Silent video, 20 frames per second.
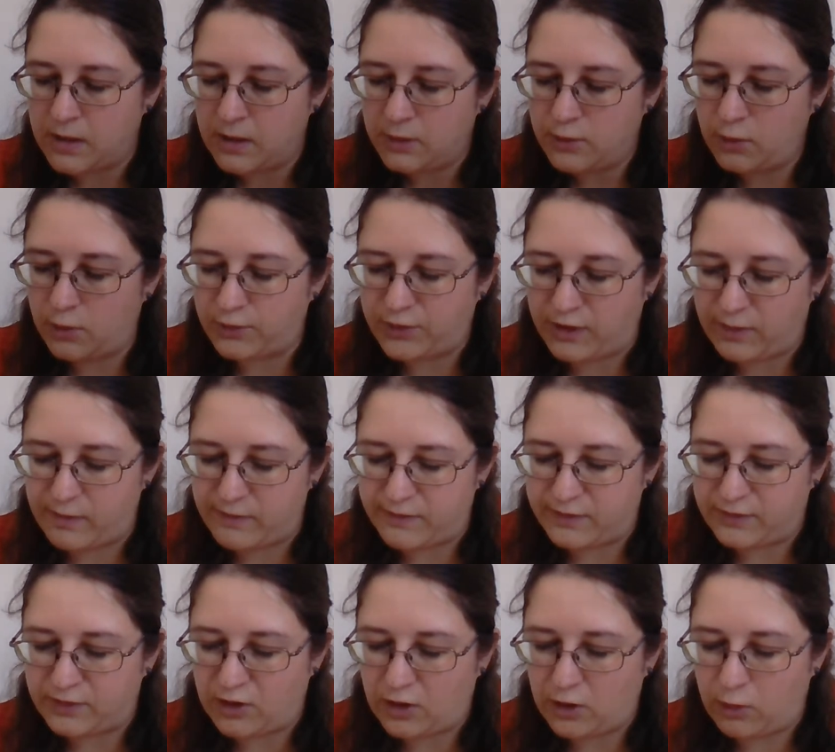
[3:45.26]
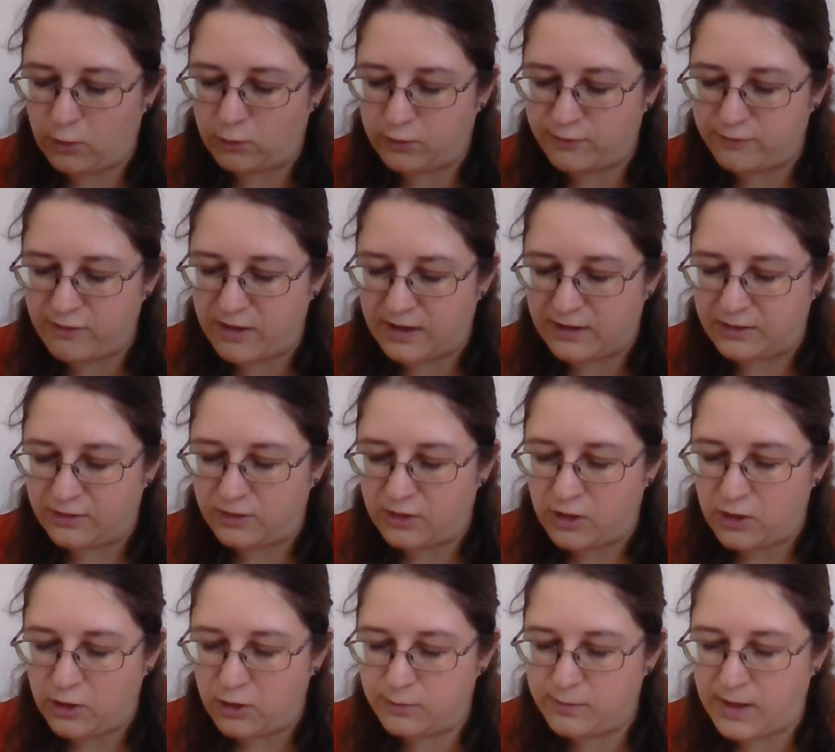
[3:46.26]
Not, however, to her old friend,
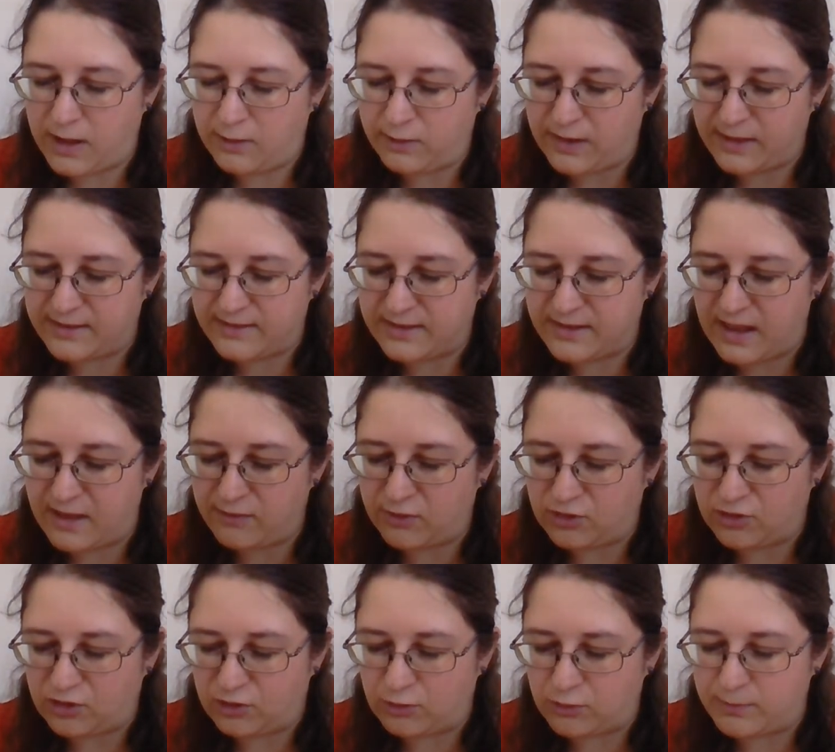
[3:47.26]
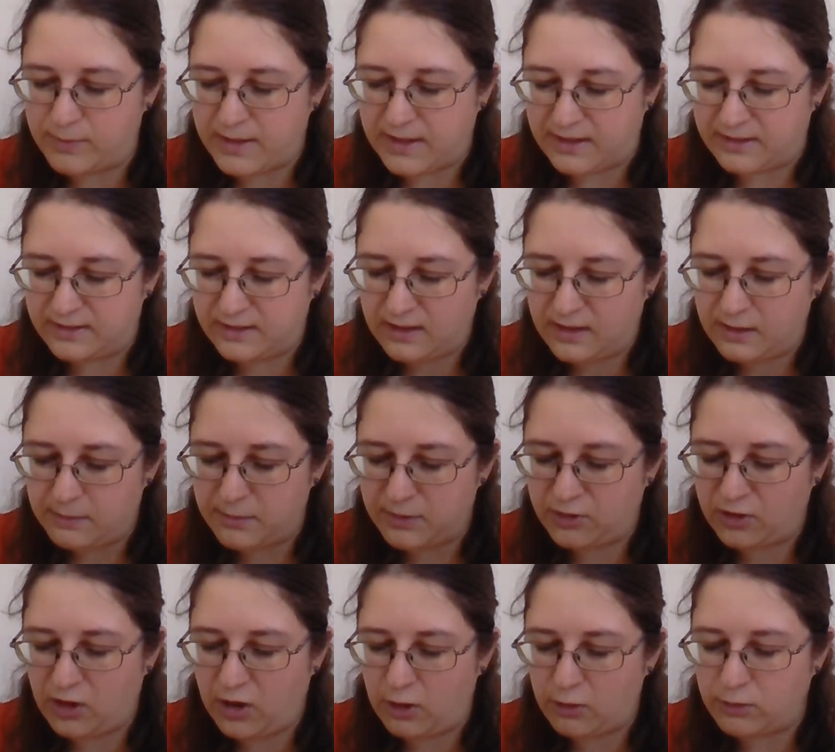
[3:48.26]
whom now less than ever she could meet, but
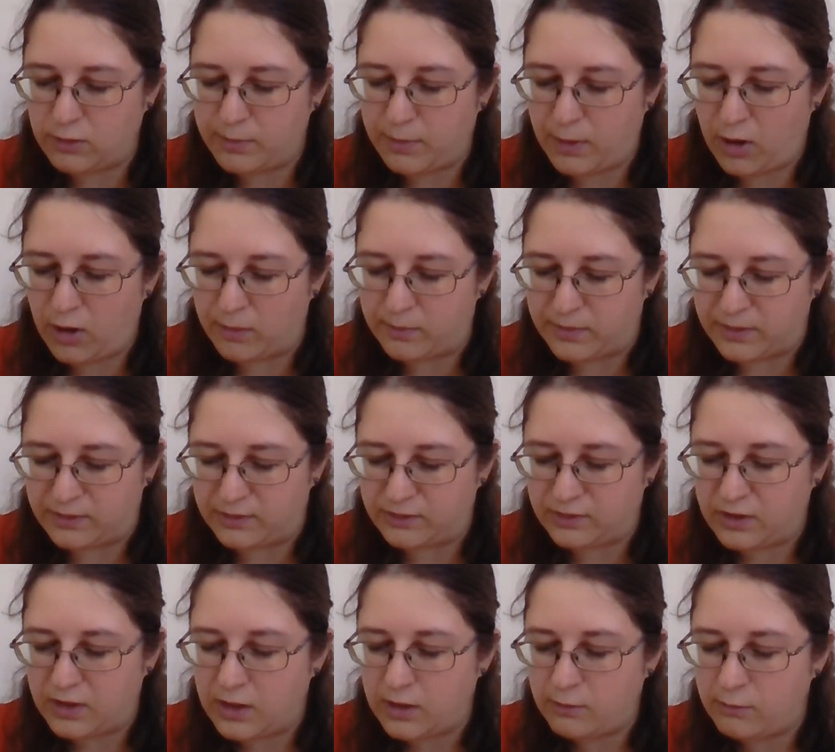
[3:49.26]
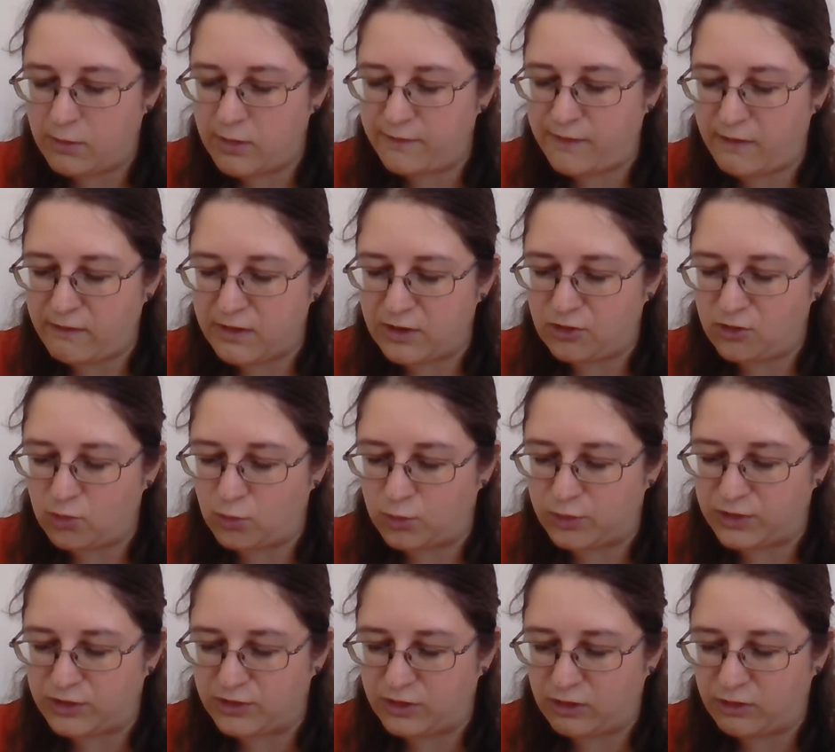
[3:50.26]
to her own apartment, where a very short
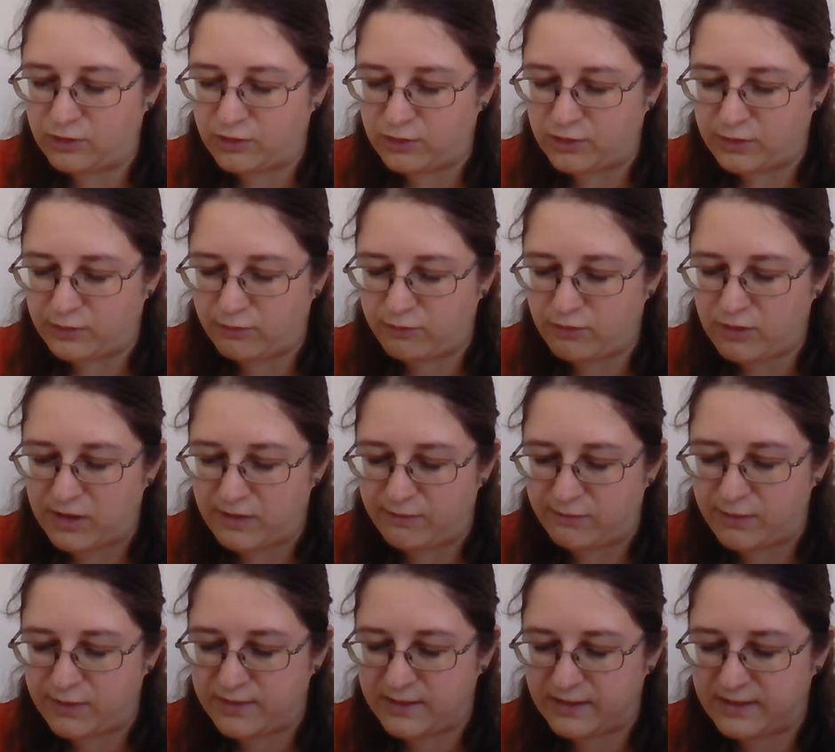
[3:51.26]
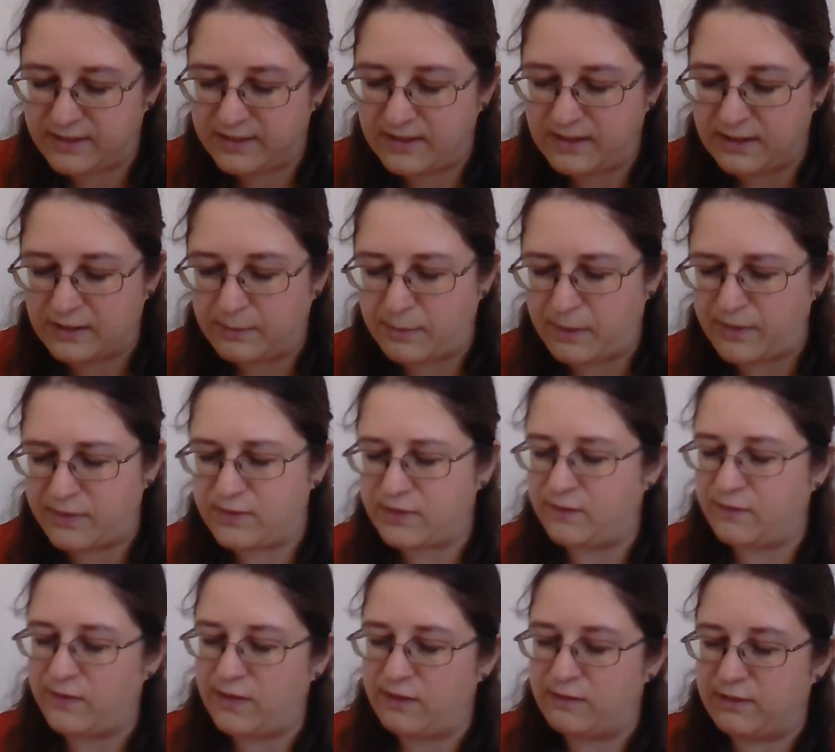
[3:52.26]
indulgence of grief was succeeded by the
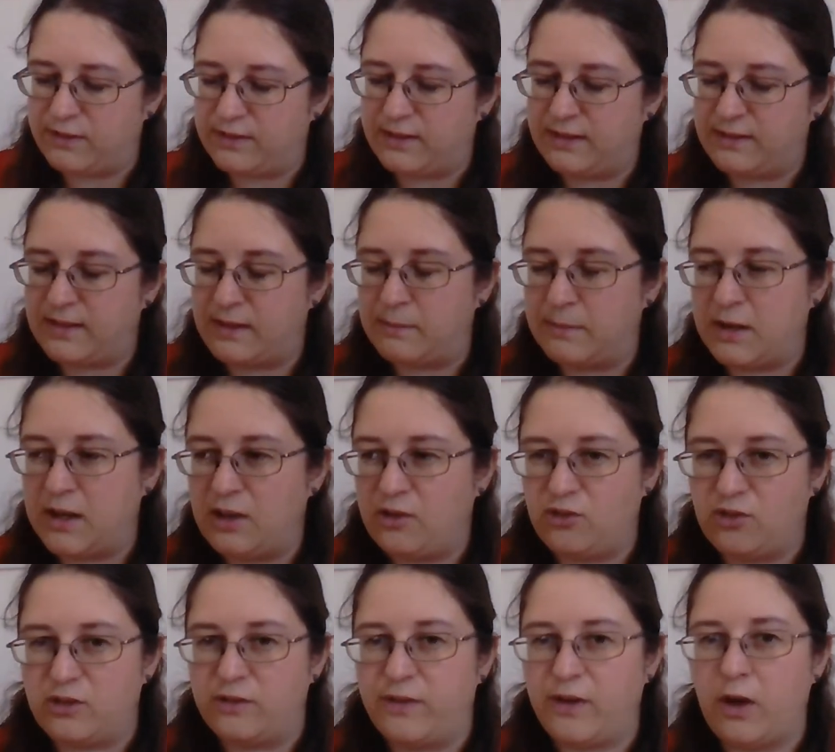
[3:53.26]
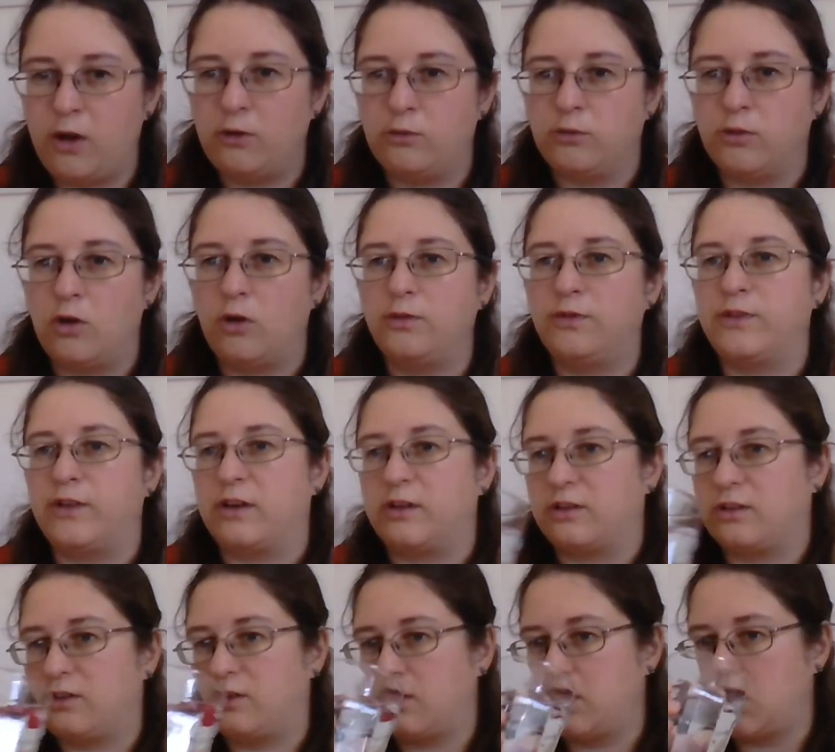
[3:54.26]
severest examination of her own
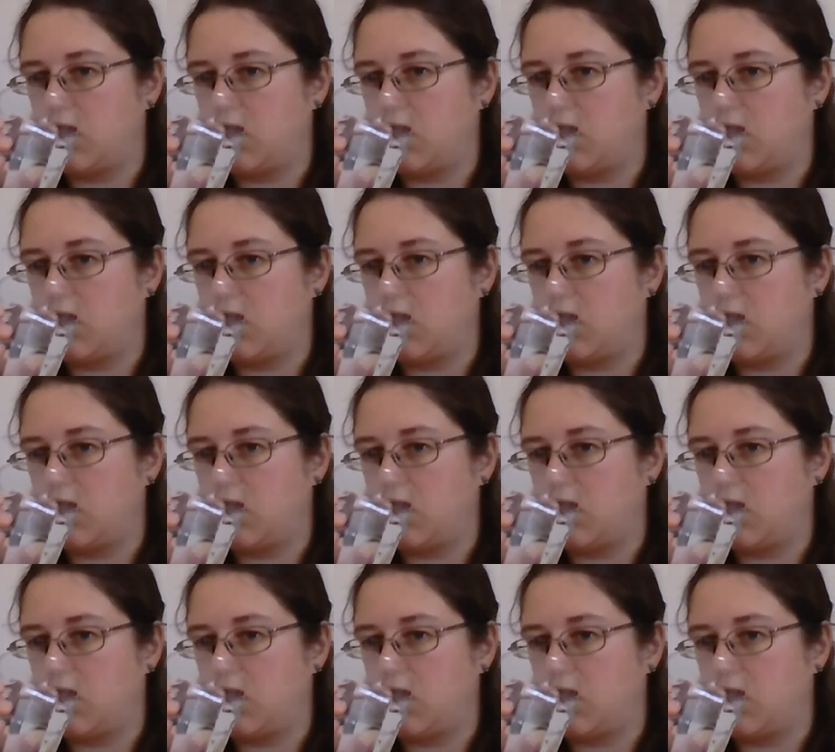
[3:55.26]
conduct.